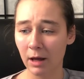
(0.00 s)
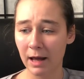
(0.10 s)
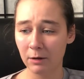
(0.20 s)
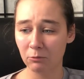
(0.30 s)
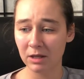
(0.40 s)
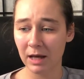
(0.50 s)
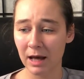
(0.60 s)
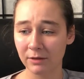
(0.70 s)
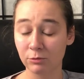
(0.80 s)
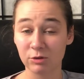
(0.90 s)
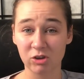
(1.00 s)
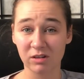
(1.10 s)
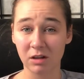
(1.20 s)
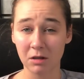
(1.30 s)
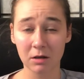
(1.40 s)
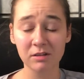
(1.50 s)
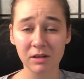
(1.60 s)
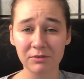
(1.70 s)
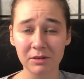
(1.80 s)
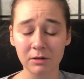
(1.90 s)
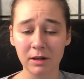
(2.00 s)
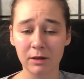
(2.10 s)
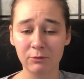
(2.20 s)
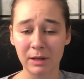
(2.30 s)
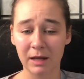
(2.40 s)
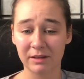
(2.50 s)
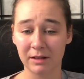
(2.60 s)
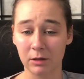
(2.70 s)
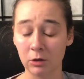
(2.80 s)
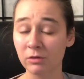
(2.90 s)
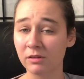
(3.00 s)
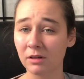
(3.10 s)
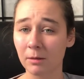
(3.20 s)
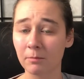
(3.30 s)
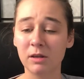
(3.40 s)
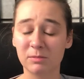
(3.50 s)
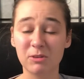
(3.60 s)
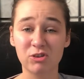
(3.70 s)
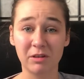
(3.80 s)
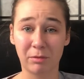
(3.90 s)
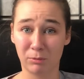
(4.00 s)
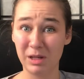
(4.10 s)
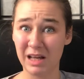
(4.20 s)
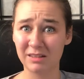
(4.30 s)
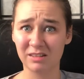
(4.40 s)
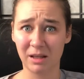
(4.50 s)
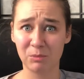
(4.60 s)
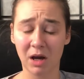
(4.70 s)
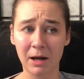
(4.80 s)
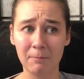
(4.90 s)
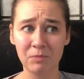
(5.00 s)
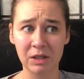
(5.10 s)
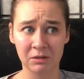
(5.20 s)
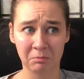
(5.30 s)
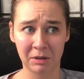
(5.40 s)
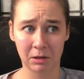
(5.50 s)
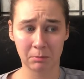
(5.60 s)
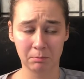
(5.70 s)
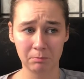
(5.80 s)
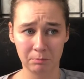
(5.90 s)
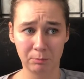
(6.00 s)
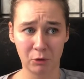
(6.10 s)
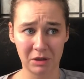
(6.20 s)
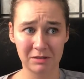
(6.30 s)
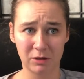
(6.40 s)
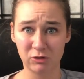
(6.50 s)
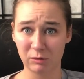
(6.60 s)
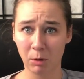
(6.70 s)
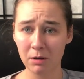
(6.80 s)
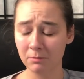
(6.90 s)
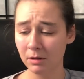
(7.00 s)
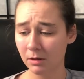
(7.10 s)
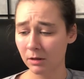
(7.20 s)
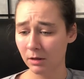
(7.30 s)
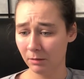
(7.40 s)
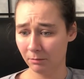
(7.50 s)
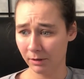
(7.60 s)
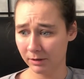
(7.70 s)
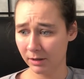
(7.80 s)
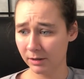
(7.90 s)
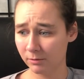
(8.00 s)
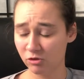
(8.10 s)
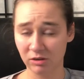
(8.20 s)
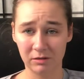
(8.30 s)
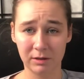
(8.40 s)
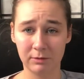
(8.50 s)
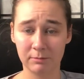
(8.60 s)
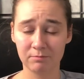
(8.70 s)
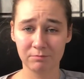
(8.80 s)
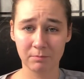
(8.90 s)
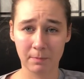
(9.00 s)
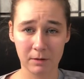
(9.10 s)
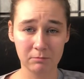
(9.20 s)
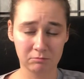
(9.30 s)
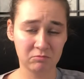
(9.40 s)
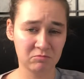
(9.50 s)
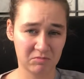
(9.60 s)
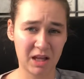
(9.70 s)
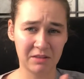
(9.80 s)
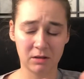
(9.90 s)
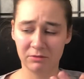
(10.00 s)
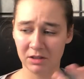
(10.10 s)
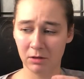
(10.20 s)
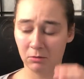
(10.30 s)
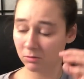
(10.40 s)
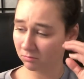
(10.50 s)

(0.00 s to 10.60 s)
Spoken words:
and we had to adjust a lot of stuff in our life. We had to get used to them, especially 3 at the same time is a bigger point than just 1. Bye Gaia, she's leaving. End of the video.